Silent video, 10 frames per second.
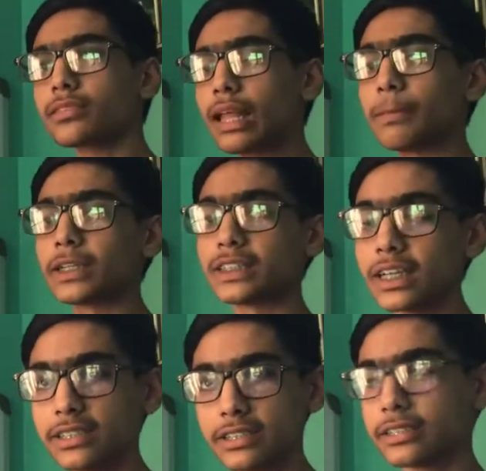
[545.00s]
That makes
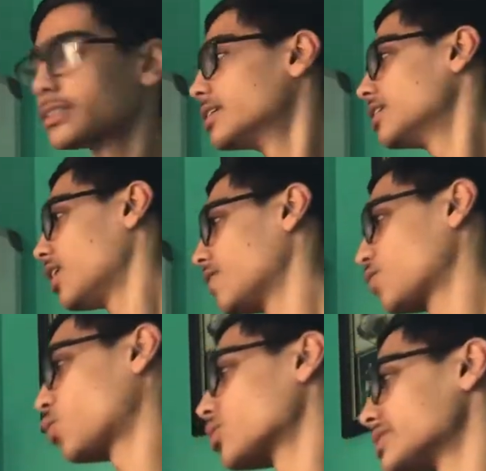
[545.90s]
sense,
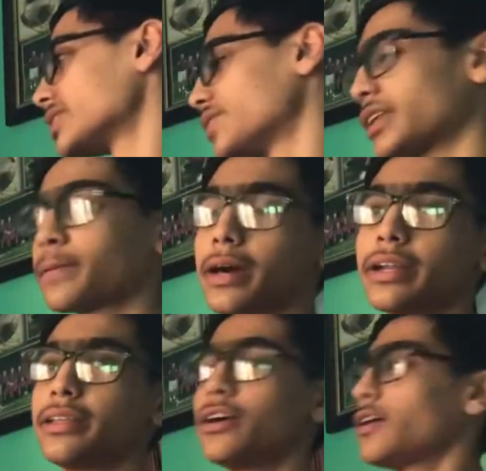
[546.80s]
of course, if you think about
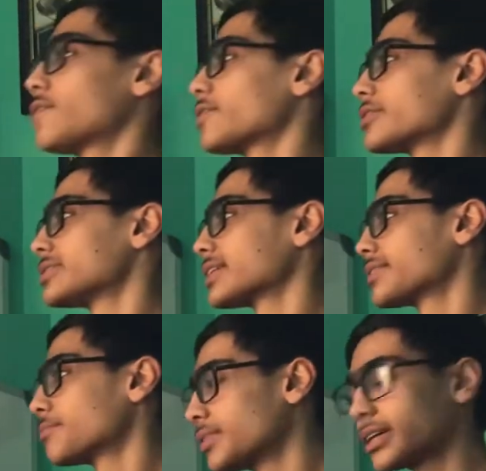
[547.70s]
it for a
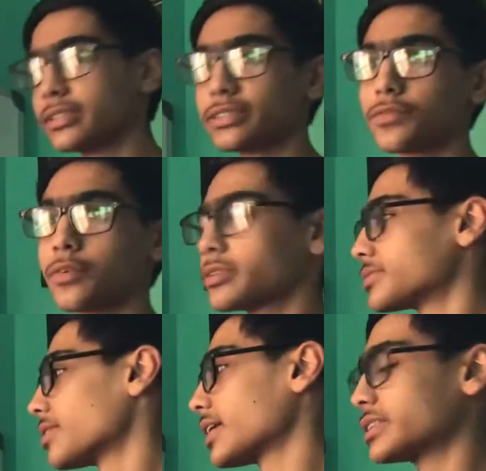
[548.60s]
second, because, of
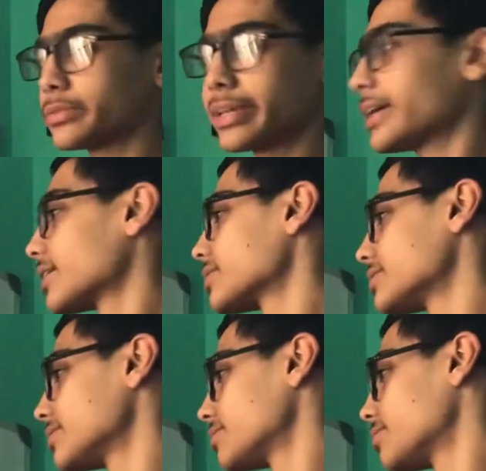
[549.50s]
course, x equals
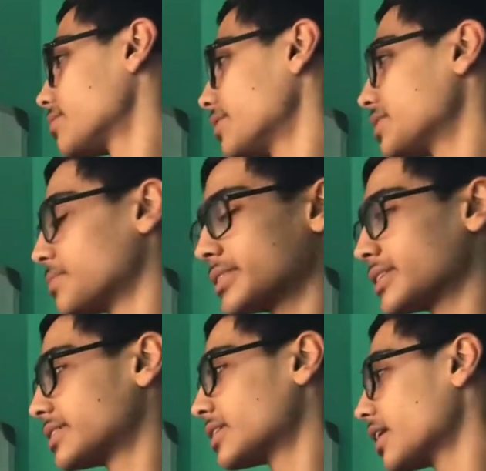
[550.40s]
x. This makes
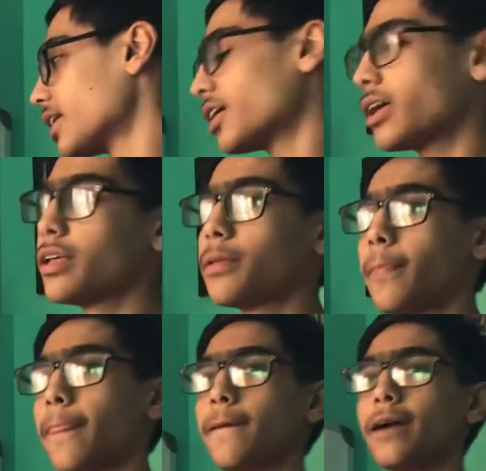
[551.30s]
sense.
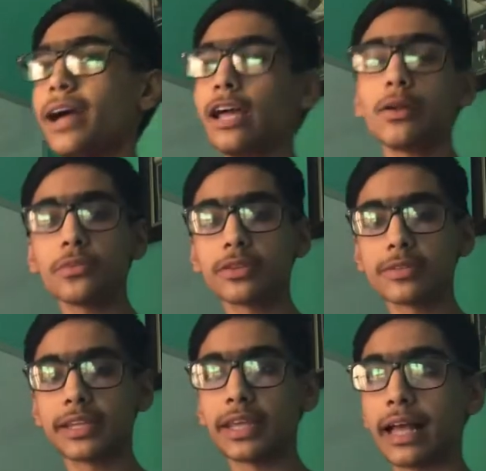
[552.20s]
I don't think
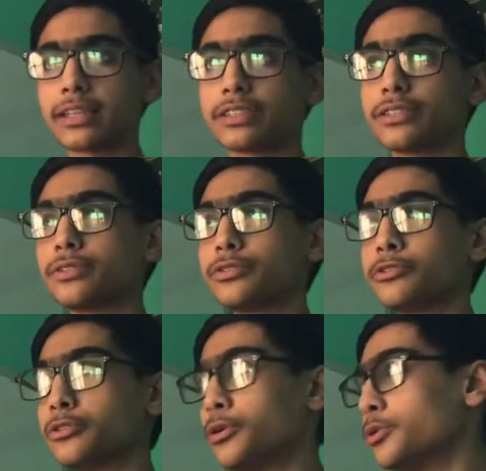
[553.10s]
there's anything that's
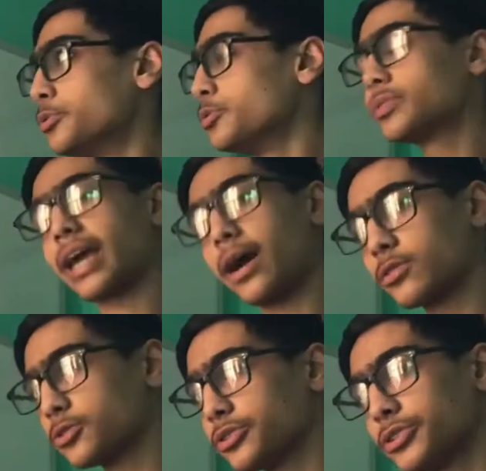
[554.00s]
too
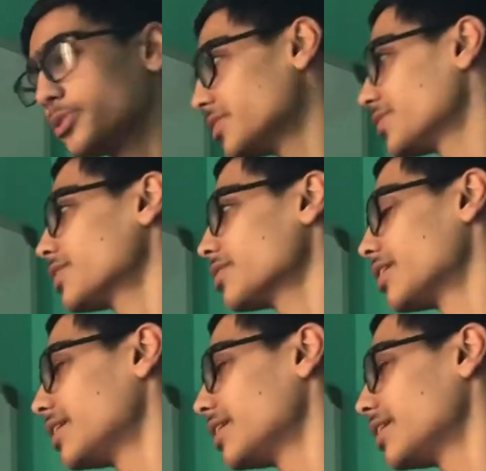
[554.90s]
counterintuitive here.